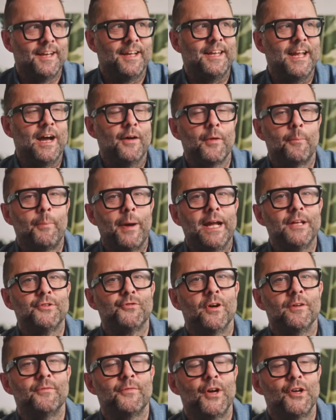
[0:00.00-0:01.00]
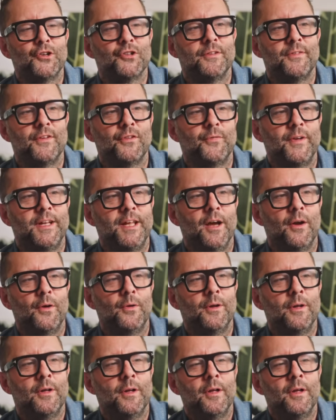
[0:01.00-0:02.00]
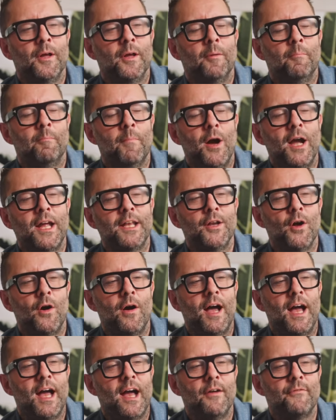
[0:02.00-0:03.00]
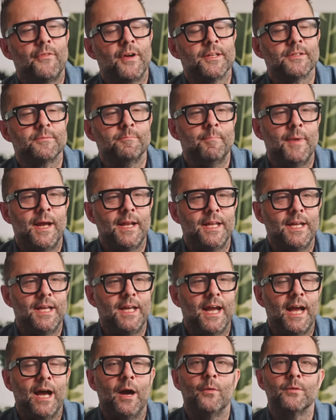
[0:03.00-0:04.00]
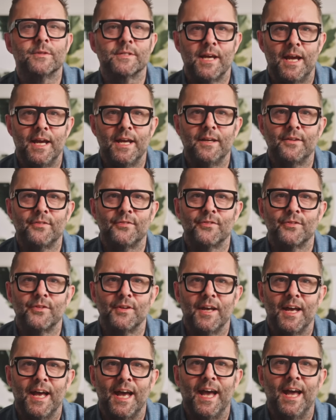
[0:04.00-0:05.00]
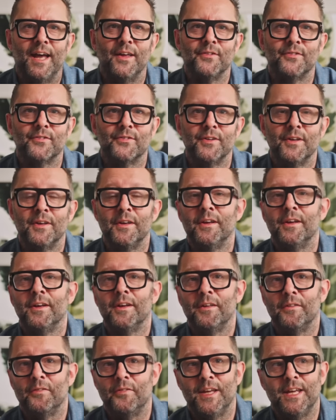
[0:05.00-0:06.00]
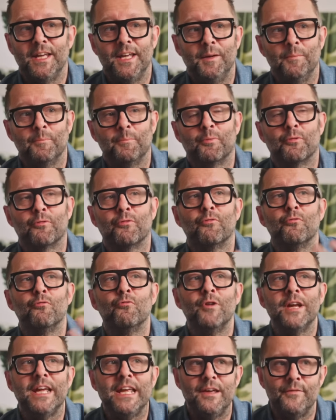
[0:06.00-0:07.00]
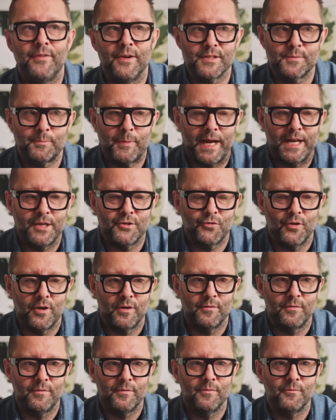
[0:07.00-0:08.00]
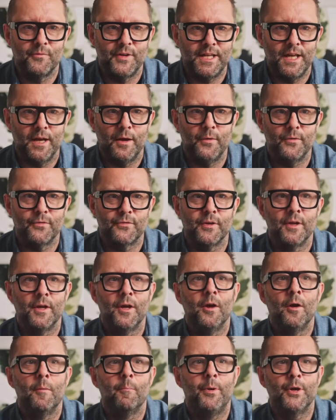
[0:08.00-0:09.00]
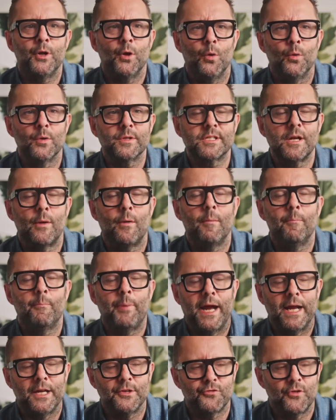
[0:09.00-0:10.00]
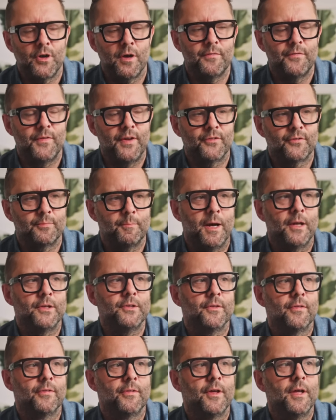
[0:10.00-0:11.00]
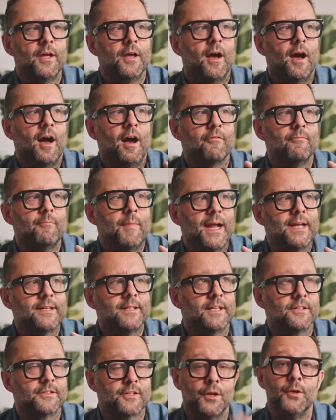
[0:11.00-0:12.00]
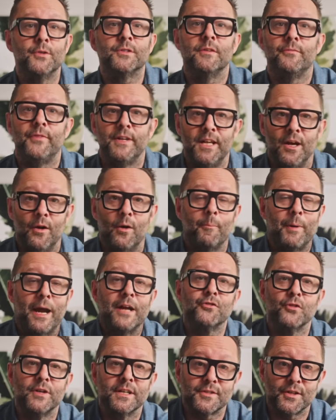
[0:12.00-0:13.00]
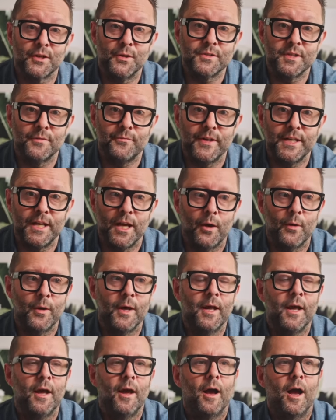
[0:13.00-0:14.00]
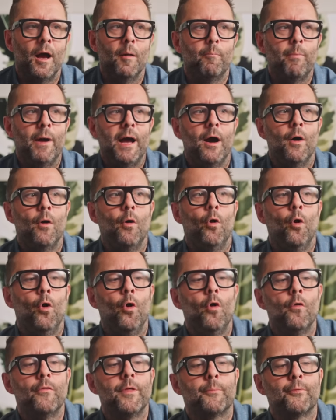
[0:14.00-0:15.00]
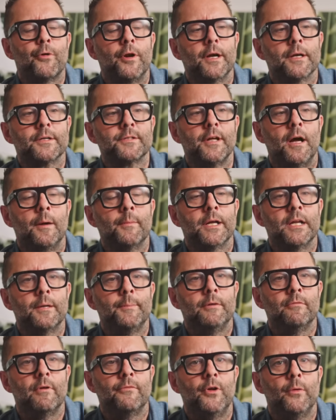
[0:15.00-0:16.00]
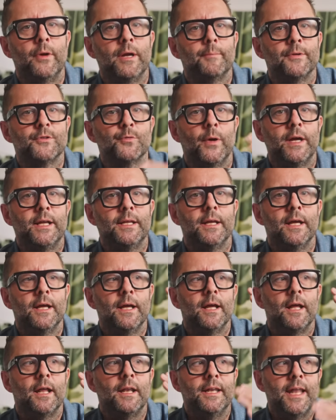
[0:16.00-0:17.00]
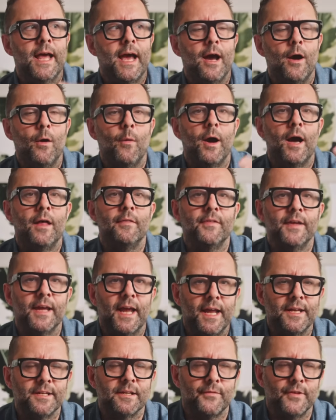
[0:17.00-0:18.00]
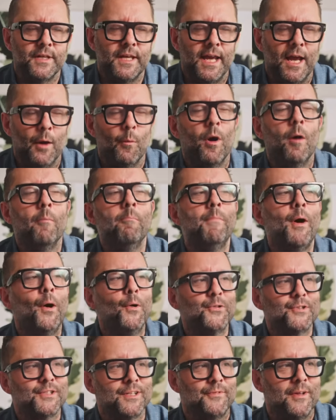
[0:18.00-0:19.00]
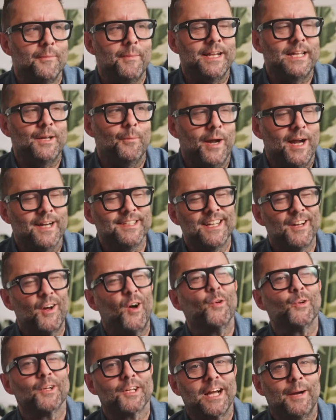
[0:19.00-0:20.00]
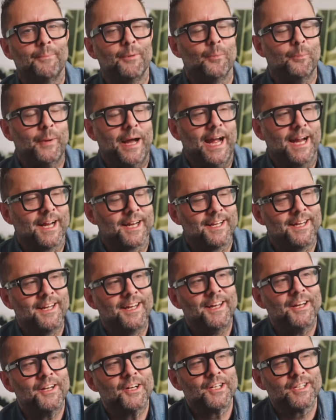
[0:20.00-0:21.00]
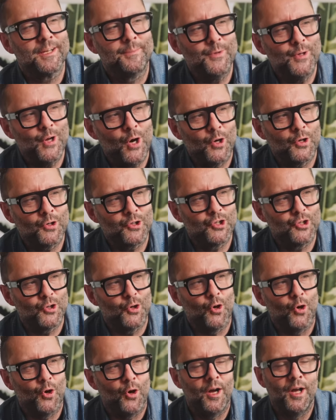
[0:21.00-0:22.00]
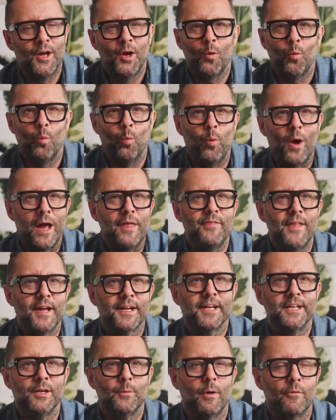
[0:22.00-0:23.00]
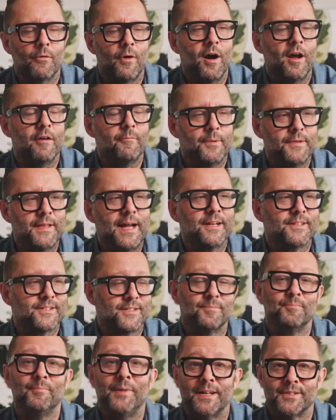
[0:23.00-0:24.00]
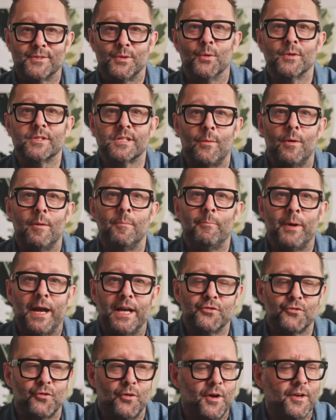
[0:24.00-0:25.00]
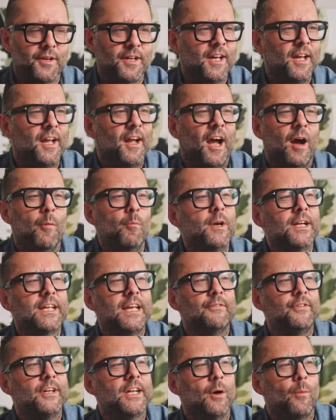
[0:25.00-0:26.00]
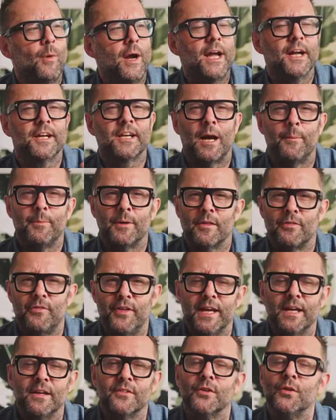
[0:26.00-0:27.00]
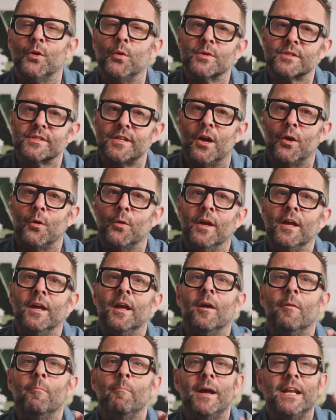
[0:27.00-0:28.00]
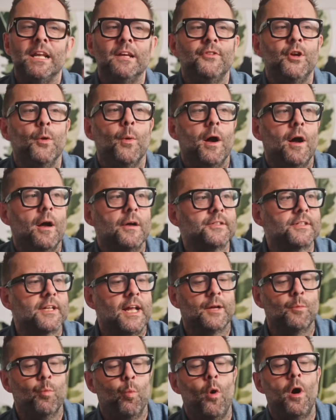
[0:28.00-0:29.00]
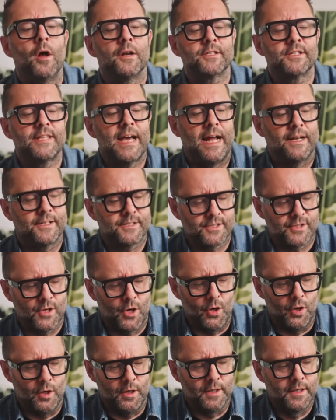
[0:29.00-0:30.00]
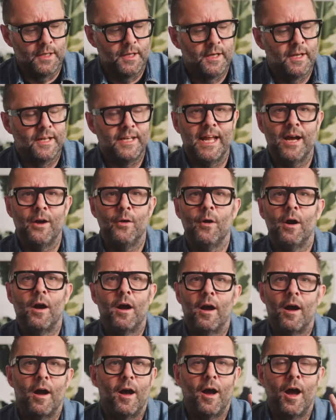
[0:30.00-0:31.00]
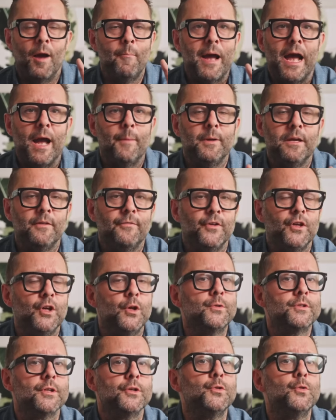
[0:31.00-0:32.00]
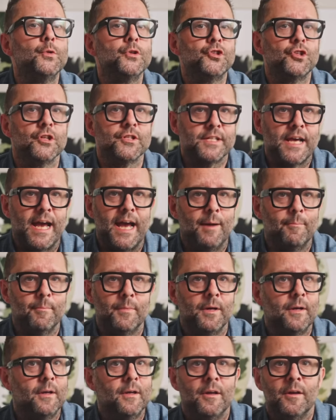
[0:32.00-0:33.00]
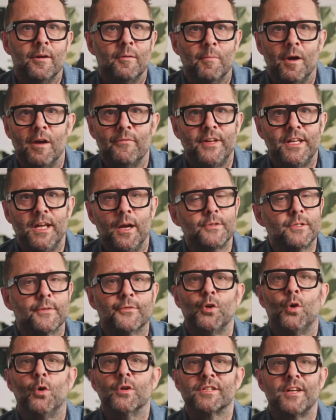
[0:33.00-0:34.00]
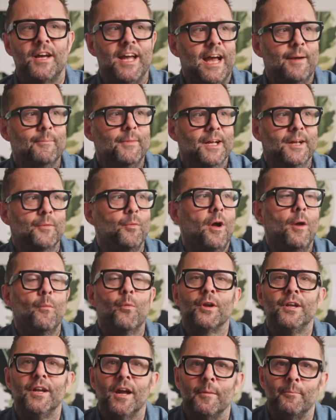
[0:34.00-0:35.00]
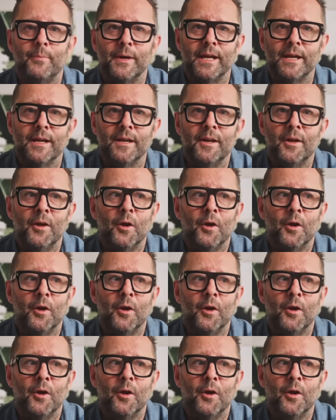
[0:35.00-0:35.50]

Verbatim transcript: Now, the Patreon version of this video might not have as many outtakes as the previous Patreon videos, but also on Patreon this month, I've made an exclusive video, a Patreon exclusive video, about all the products that I'm going to be reviewing between now and the end of the year. Well, most of them anyway. I did hold a couple back because I'm not sure when they're going to arrive. But that's that's also on Patreon, and we're giving away a couple of things. And also, many of you asked like, "What's that song?" Now, I'm happy for you to Shazam my videos. Of course, I am. Like, why wouldn't I be?